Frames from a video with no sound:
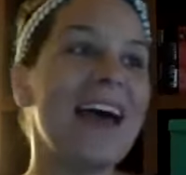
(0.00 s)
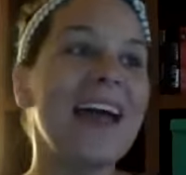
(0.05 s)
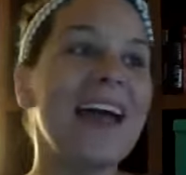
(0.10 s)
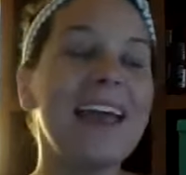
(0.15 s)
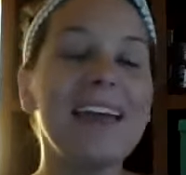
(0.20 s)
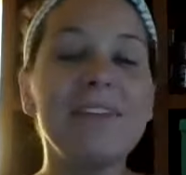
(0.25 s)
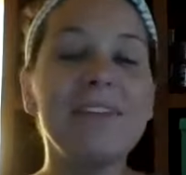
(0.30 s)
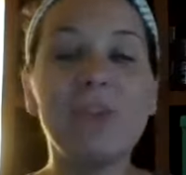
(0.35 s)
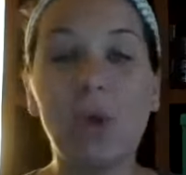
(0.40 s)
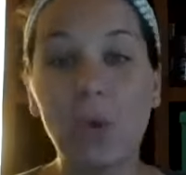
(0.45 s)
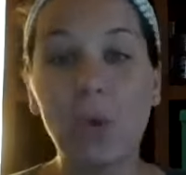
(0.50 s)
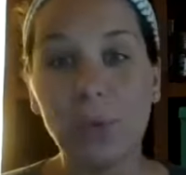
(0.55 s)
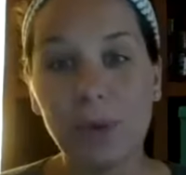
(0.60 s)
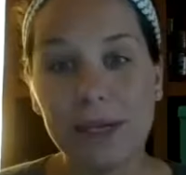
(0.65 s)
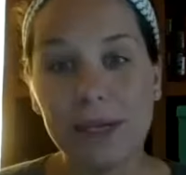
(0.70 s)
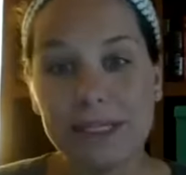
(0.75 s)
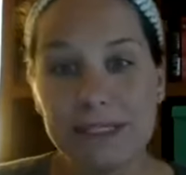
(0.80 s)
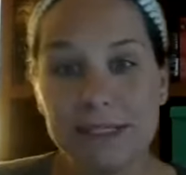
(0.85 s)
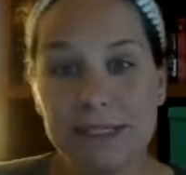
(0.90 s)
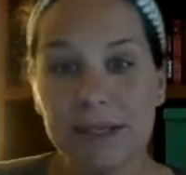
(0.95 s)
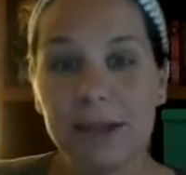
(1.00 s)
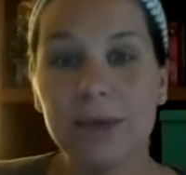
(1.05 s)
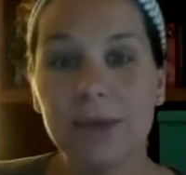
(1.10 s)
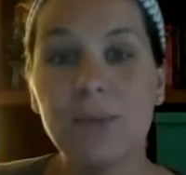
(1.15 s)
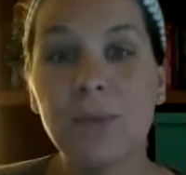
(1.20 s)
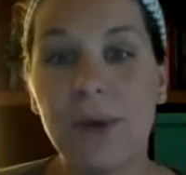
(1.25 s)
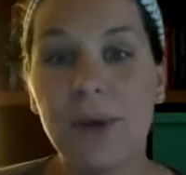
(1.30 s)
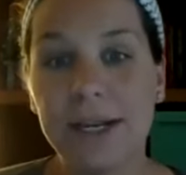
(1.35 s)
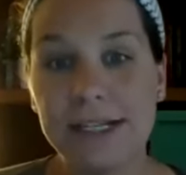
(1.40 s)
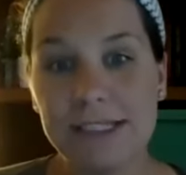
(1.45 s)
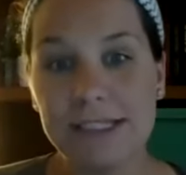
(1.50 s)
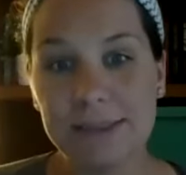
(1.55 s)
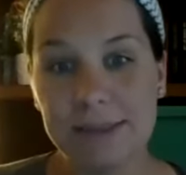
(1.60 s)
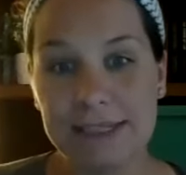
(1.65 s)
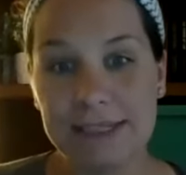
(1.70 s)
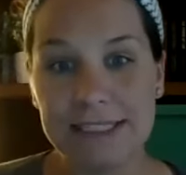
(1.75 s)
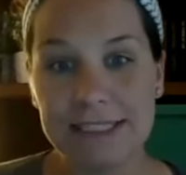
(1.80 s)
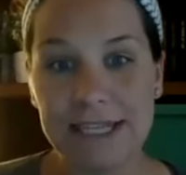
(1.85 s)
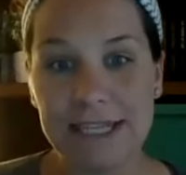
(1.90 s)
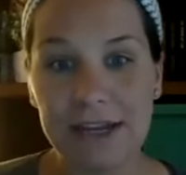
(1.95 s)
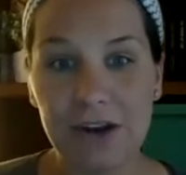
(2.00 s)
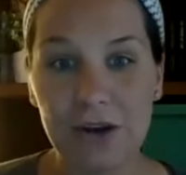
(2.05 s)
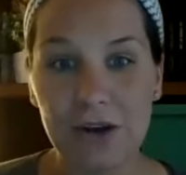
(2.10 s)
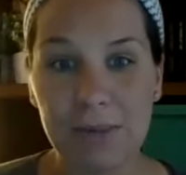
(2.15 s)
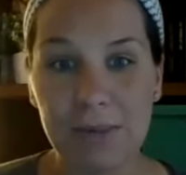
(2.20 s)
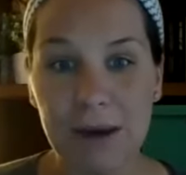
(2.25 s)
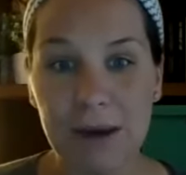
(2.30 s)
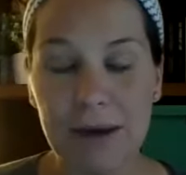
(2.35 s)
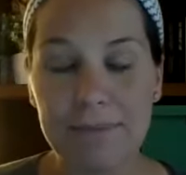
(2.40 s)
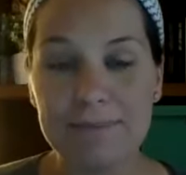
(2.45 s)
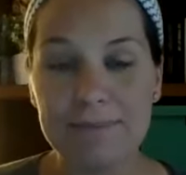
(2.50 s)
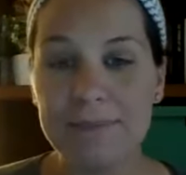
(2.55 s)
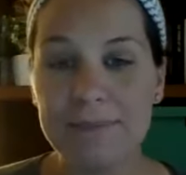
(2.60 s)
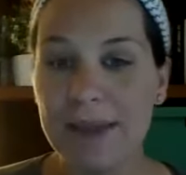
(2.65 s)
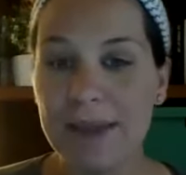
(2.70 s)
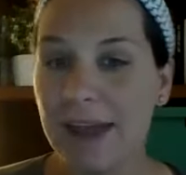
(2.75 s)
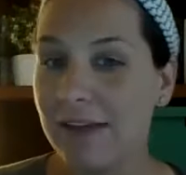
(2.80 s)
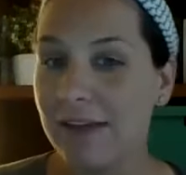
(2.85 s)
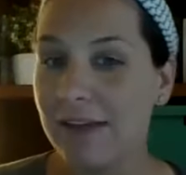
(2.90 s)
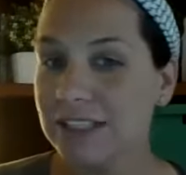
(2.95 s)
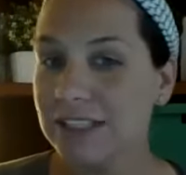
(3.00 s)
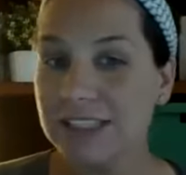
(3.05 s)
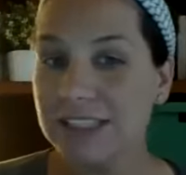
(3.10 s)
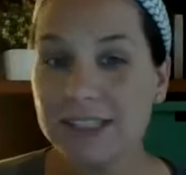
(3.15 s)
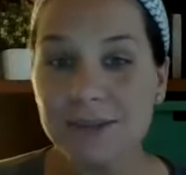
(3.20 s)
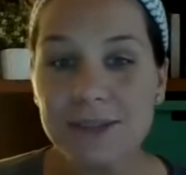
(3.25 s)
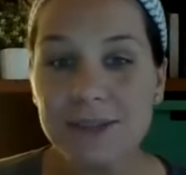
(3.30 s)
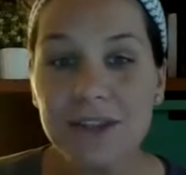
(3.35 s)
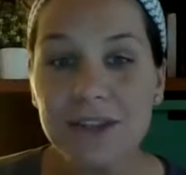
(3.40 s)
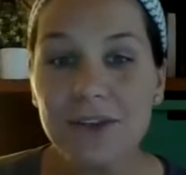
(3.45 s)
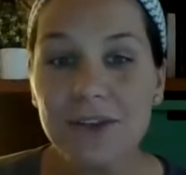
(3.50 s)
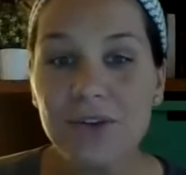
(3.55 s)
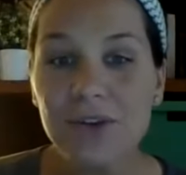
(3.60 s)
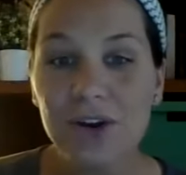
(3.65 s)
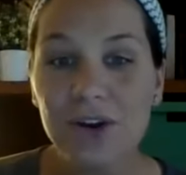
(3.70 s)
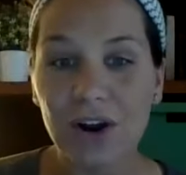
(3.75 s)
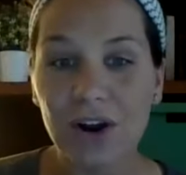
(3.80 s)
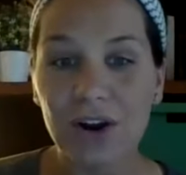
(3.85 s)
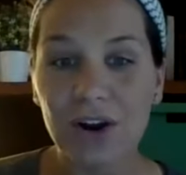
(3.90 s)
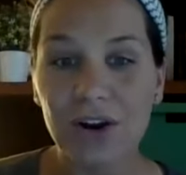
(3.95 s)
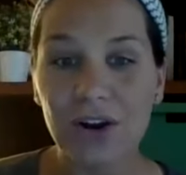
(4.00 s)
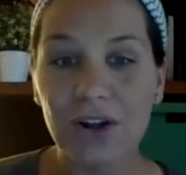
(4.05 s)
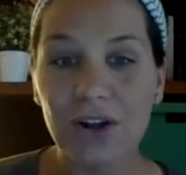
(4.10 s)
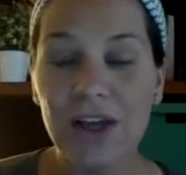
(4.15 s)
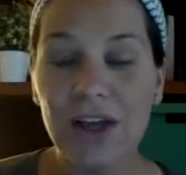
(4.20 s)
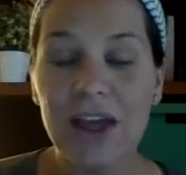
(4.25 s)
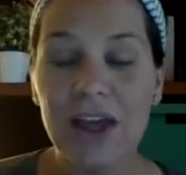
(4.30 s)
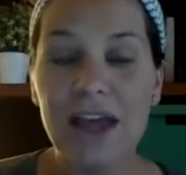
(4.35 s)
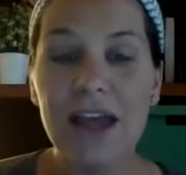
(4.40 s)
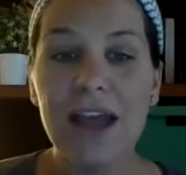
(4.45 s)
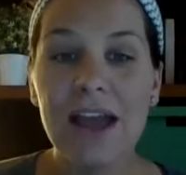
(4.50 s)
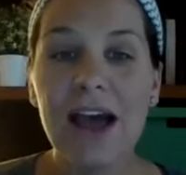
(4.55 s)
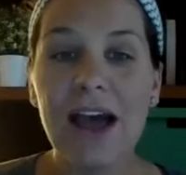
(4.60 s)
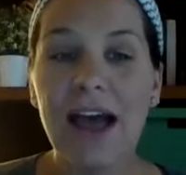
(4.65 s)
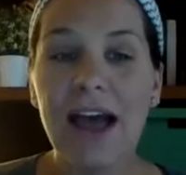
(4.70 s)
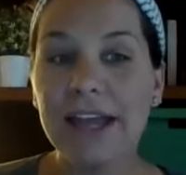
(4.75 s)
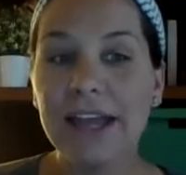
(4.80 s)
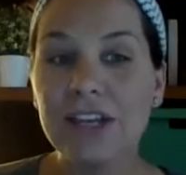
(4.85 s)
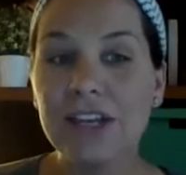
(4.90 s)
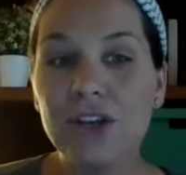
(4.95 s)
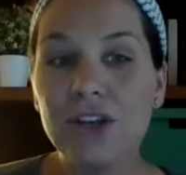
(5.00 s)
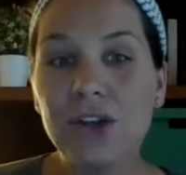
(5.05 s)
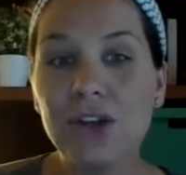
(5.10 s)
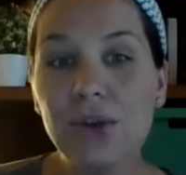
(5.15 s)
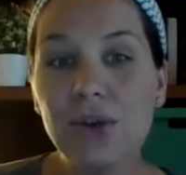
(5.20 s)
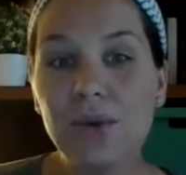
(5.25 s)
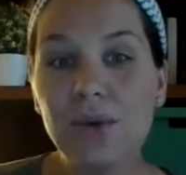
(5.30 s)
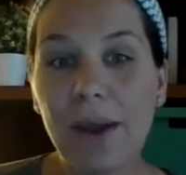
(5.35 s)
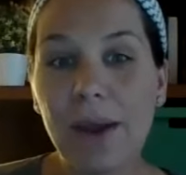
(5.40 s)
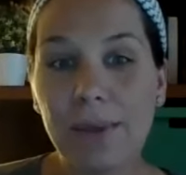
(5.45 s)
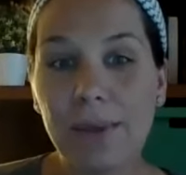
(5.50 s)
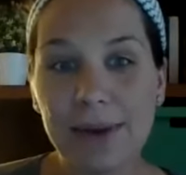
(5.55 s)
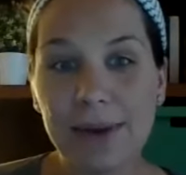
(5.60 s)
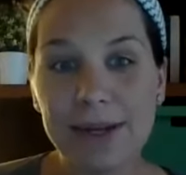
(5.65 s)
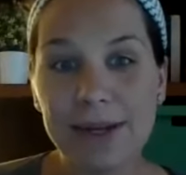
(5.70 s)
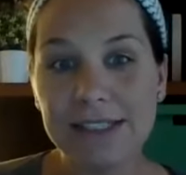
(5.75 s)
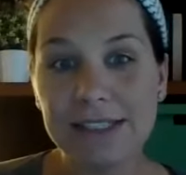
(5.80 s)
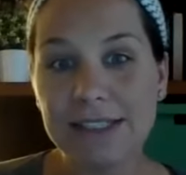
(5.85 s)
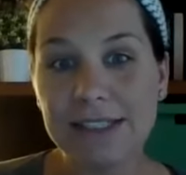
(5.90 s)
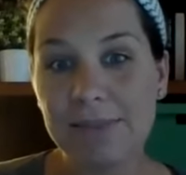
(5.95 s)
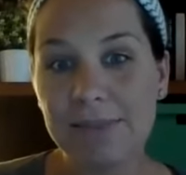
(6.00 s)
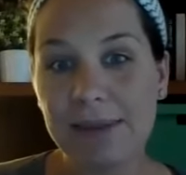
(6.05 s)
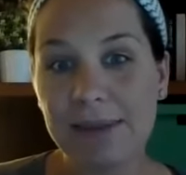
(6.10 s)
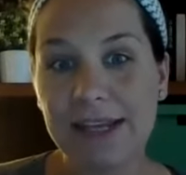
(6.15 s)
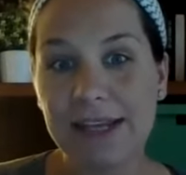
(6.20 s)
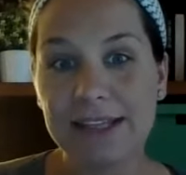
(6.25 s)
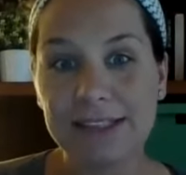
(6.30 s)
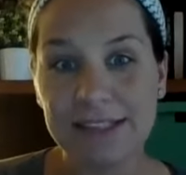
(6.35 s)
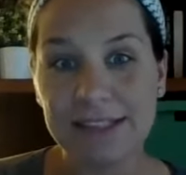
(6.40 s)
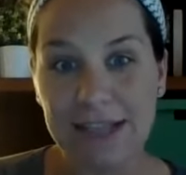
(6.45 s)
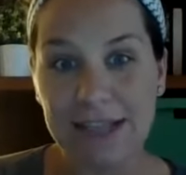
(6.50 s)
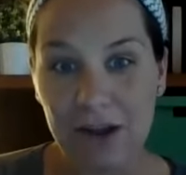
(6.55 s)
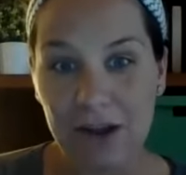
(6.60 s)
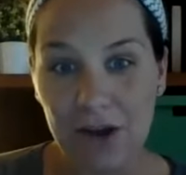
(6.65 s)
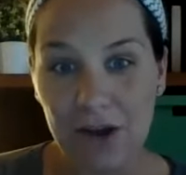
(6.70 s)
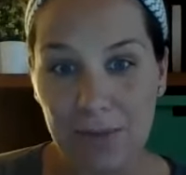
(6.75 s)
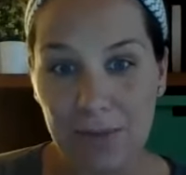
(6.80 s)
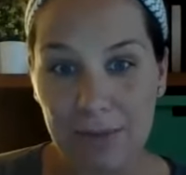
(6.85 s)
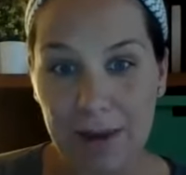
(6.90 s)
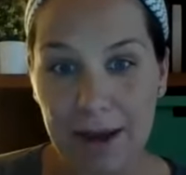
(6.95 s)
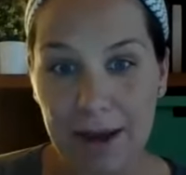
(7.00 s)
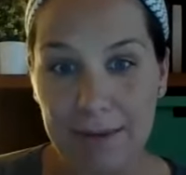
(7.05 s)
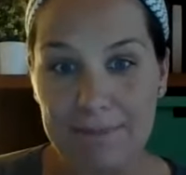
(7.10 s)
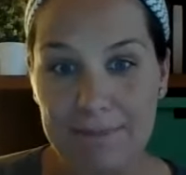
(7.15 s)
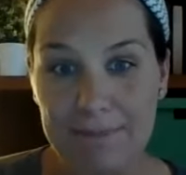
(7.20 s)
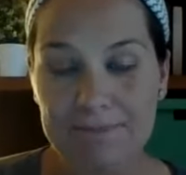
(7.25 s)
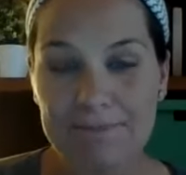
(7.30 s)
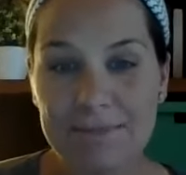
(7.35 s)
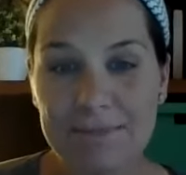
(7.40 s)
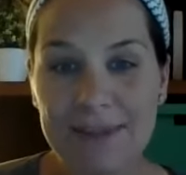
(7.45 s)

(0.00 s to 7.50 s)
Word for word: I have always wanted to be a stay at home mom. Ever since I was a little girl, I knew I wanted to be a stay at home mom.